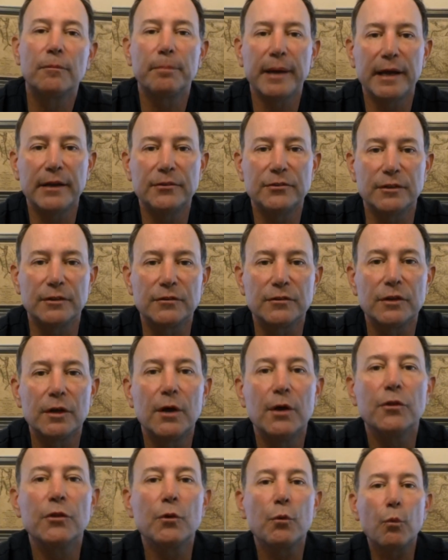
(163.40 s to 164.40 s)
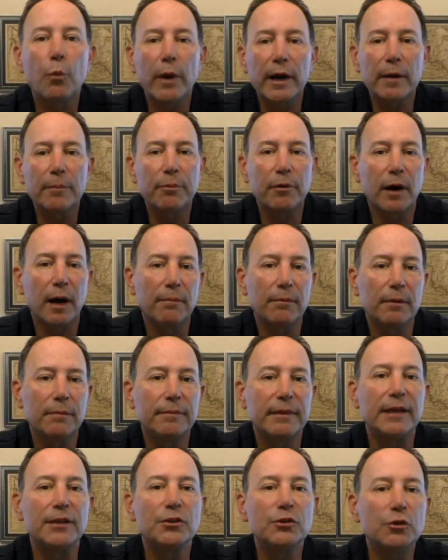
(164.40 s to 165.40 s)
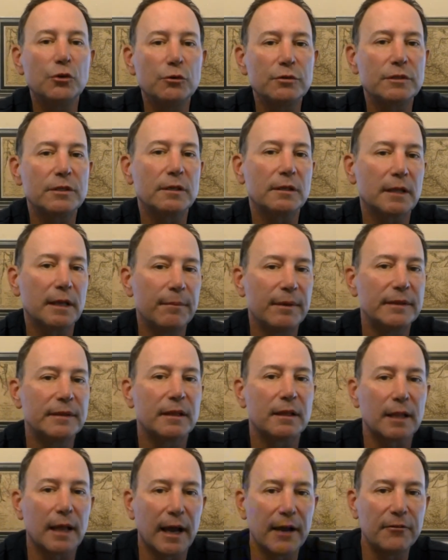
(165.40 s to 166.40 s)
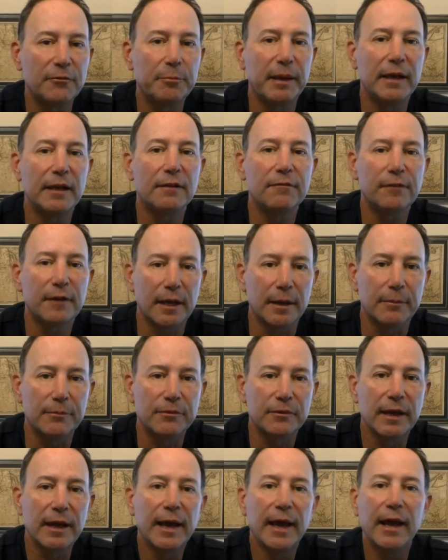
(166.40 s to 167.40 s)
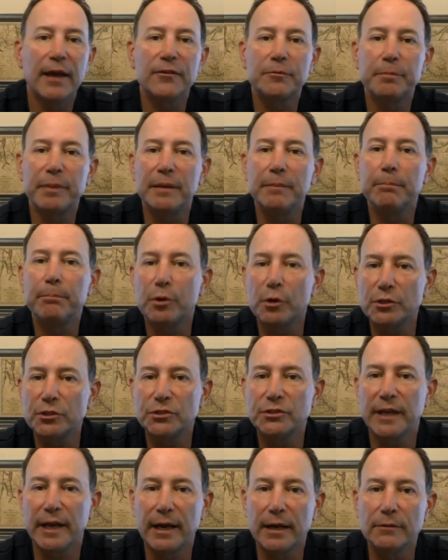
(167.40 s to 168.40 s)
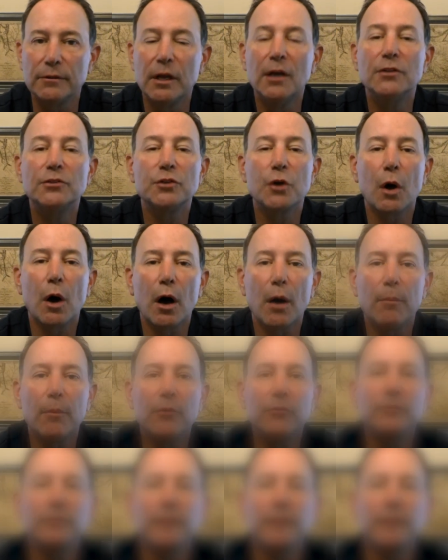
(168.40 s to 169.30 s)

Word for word: patients, the wear problem that used to limit the lifespan of hips has been pushed down to almost